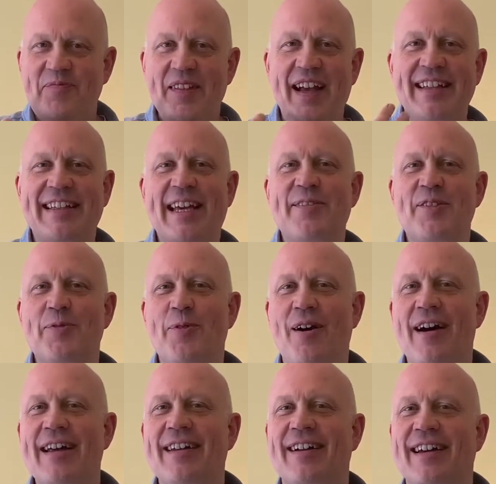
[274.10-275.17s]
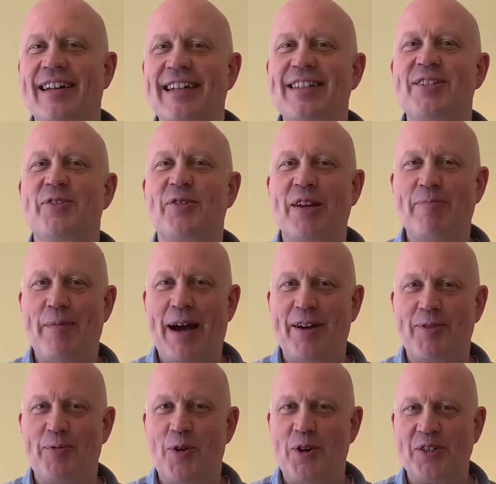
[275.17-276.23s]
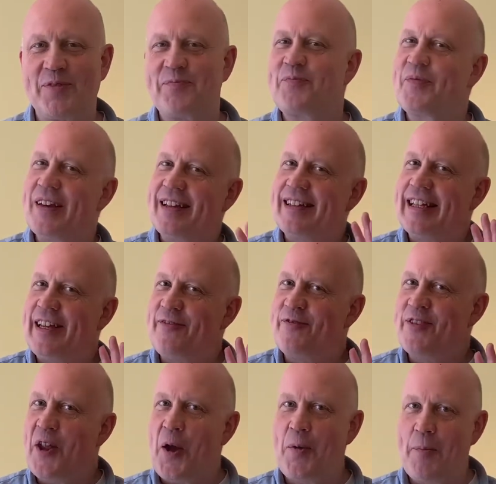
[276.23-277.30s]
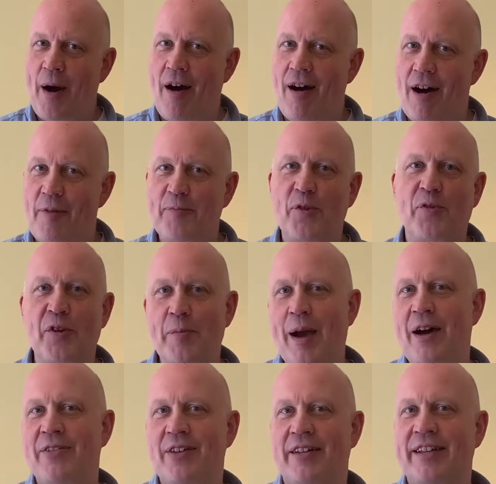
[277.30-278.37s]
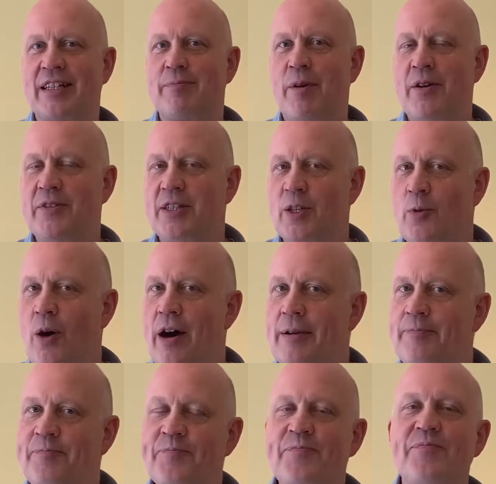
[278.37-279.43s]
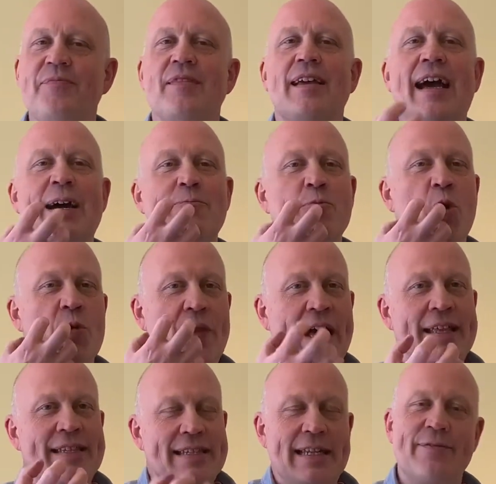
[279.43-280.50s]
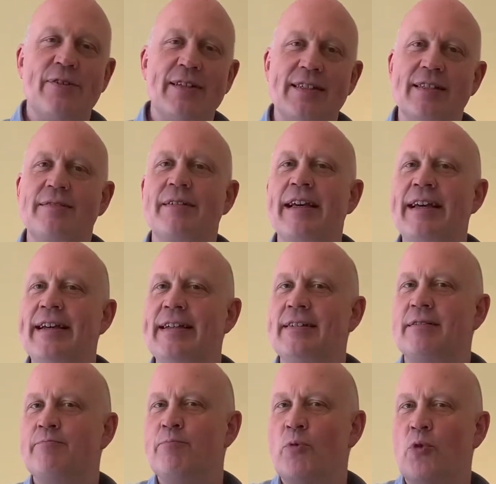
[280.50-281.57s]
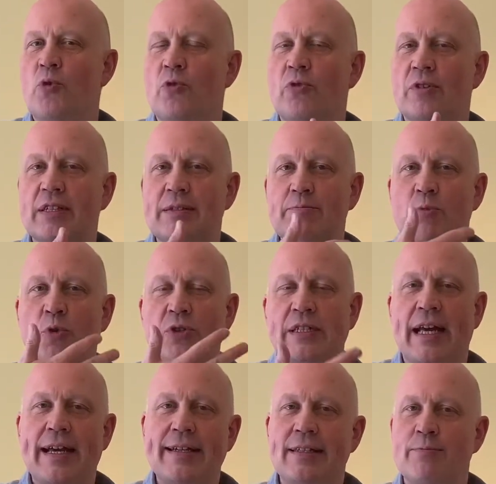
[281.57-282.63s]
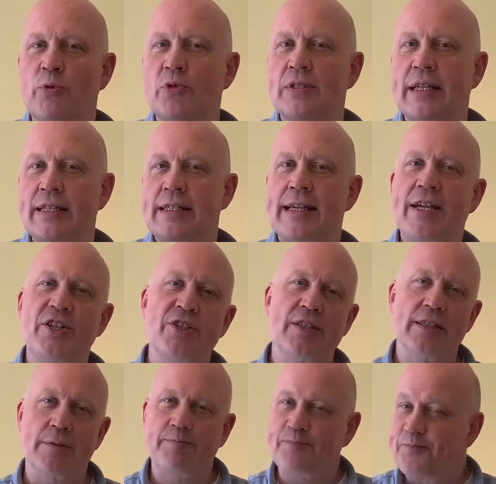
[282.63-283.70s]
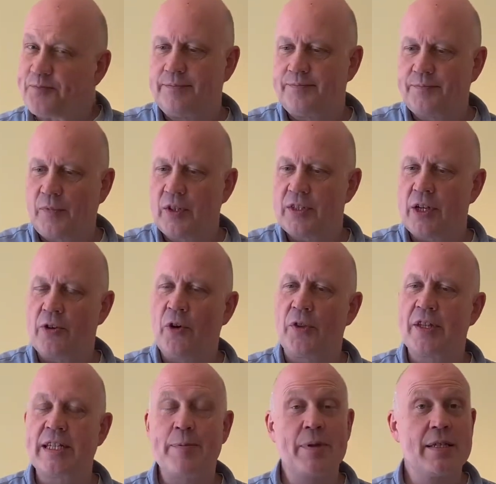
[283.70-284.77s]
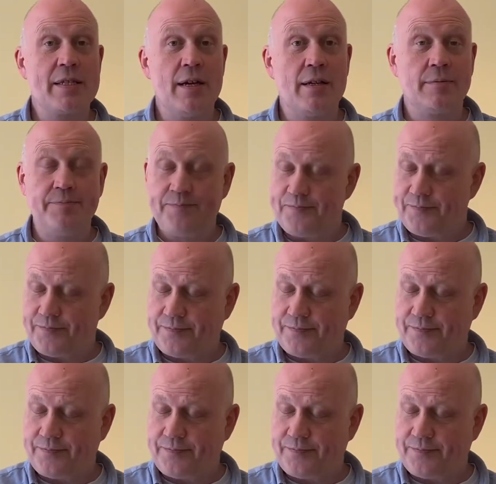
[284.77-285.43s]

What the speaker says: And give the wine like a Listerine mouthwash. Leave no part of your mouth unexposed to the wine. And what that delivers is more taste, more sensations. So on the tip of the tongue,